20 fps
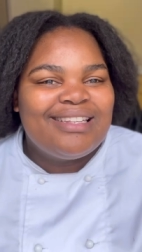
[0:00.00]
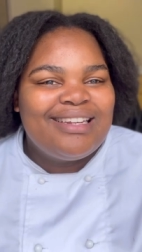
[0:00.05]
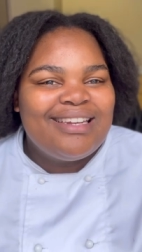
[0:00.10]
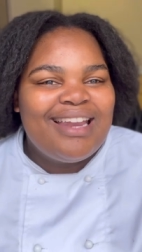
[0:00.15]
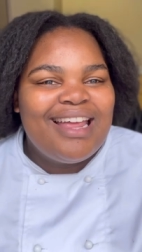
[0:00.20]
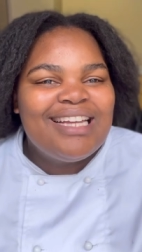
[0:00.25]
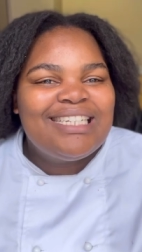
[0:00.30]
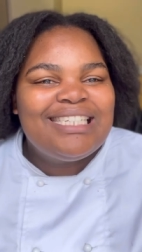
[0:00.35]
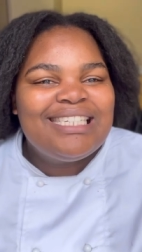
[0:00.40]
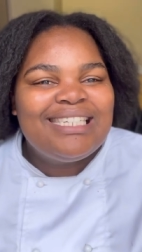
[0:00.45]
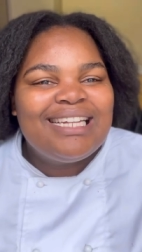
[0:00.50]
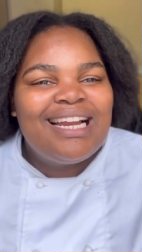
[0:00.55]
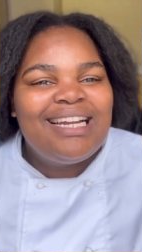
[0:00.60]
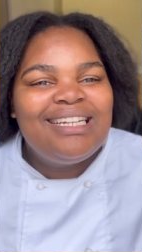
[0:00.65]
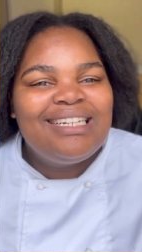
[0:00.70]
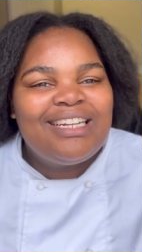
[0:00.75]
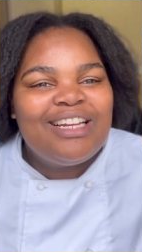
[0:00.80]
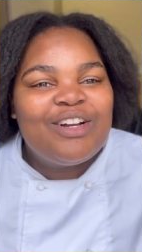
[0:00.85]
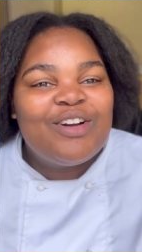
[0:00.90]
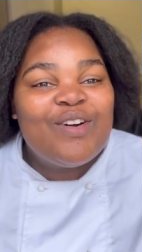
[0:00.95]

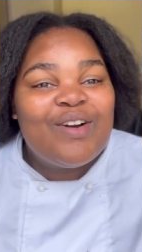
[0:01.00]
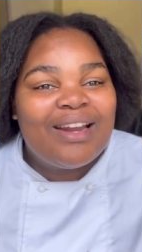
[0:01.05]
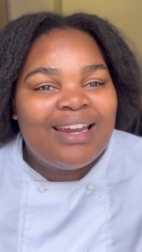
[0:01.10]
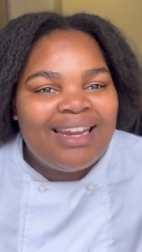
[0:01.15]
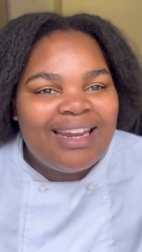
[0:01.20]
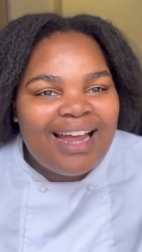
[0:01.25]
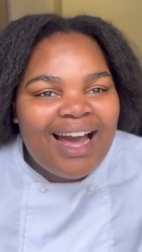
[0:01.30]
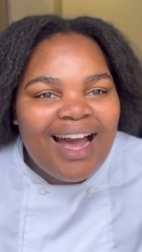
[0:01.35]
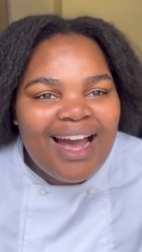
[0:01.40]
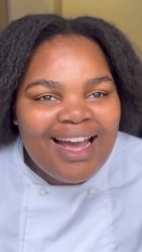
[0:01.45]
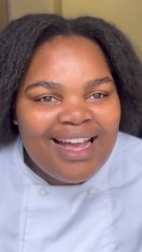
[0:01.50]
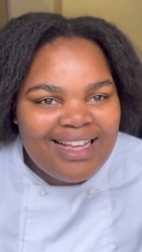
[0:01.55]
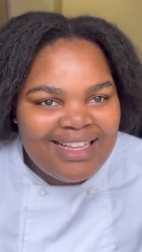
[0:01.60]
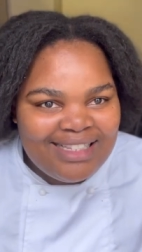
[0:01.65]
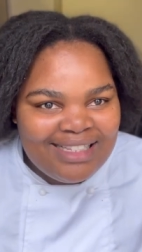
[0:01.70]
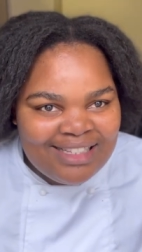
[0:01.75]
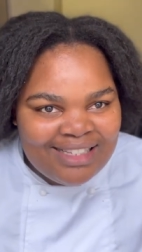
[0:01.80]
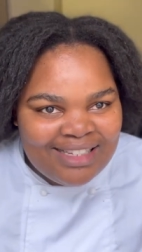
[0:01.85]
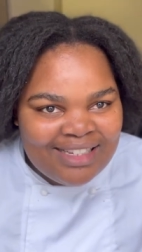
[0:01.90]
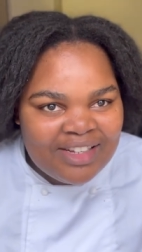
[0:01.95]
nationally
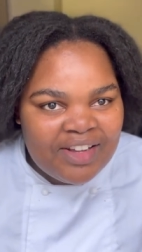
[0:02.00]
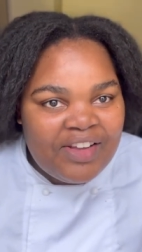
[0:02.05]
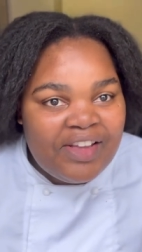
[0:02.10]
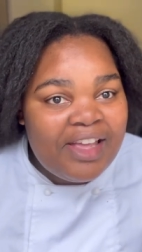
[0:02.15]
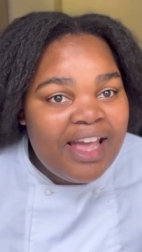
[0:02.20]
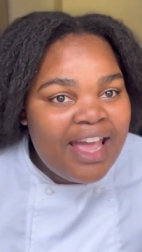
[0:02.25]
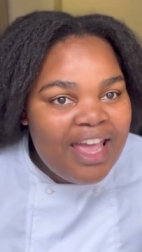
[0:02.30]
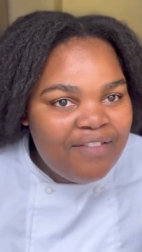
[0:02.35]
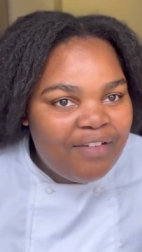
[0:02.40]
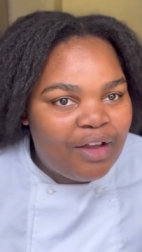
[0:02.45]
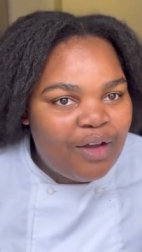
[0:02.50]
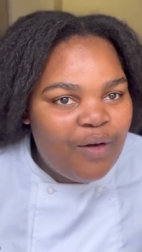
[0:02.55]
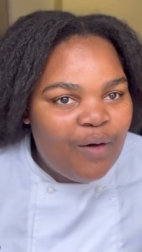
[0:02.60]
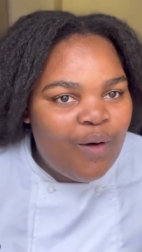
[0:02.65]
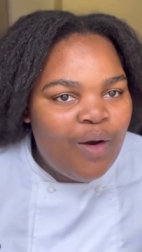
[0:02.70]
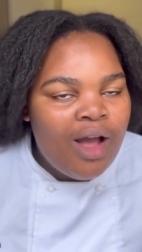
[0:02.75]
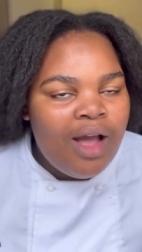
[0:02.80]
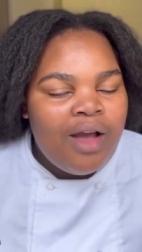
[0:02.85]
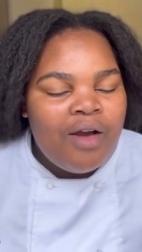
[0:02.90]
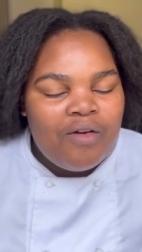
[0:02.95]
recognized. Yeah, even you
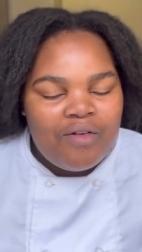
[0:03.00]
go.